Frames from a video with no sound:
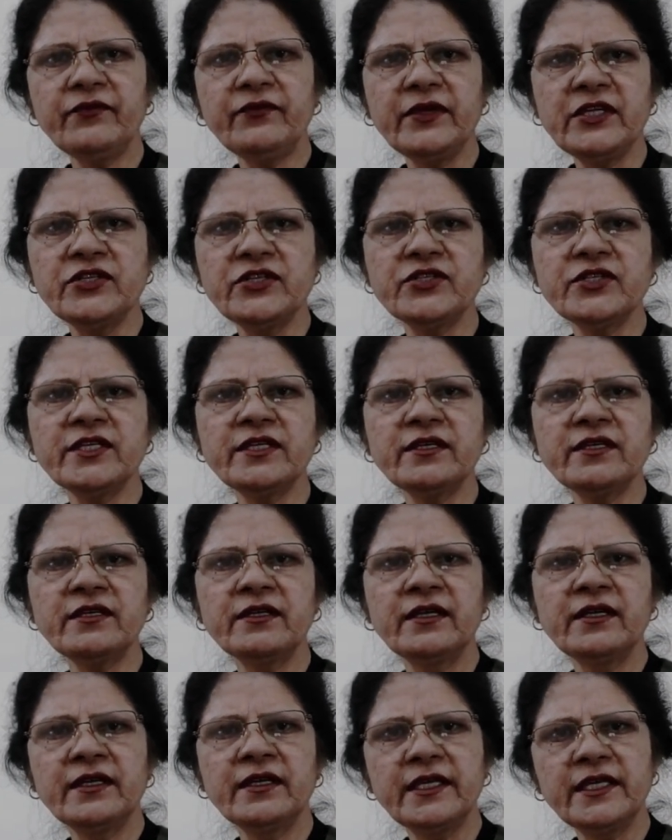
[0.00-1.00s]
feature
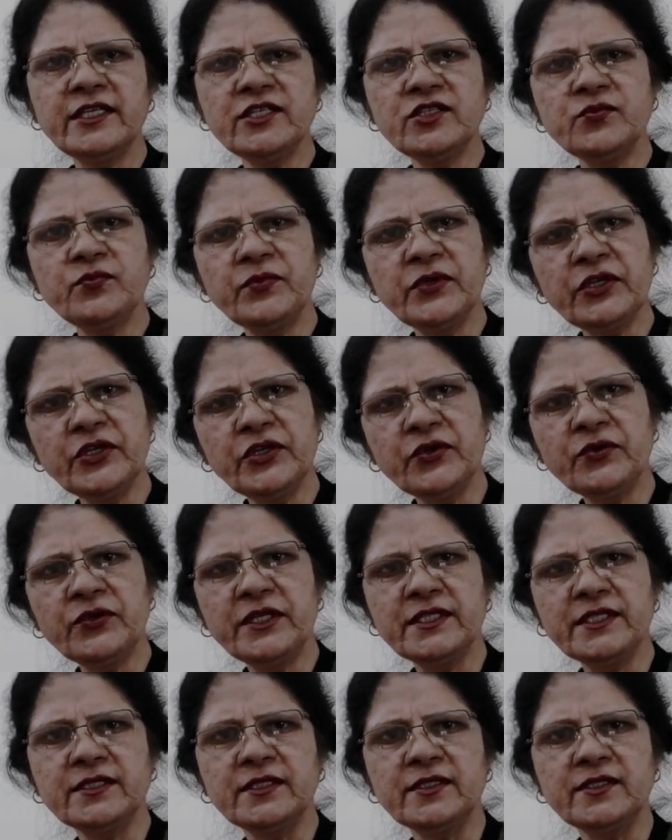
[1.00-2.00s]
is
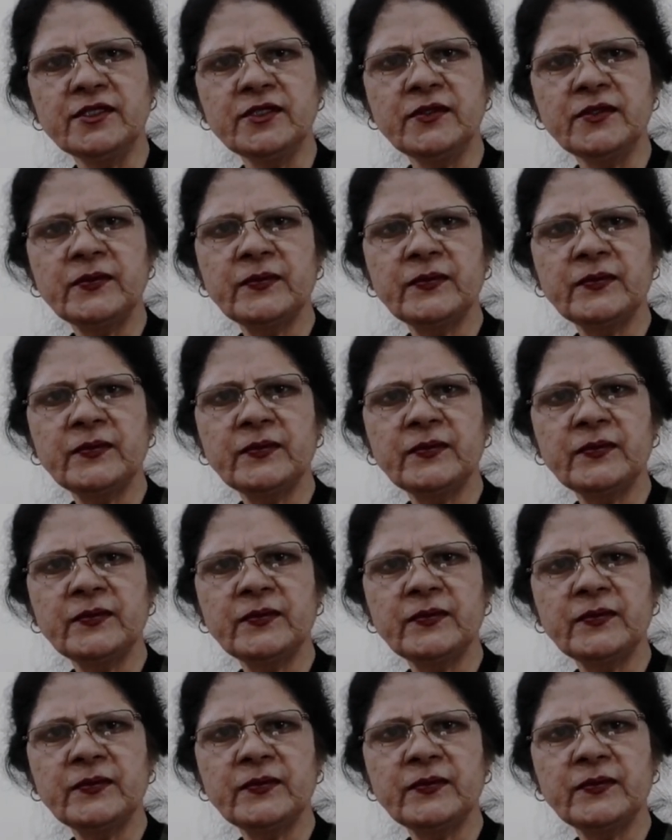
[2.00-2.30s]
periodicity.